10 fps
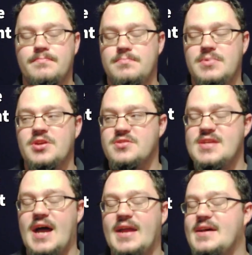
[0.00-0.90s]
your
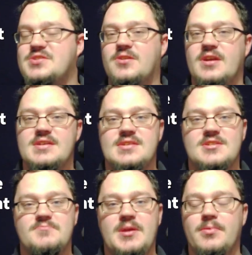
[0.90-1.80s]
side has
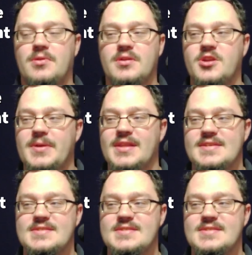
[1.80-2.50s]
crazies, people are a little bit less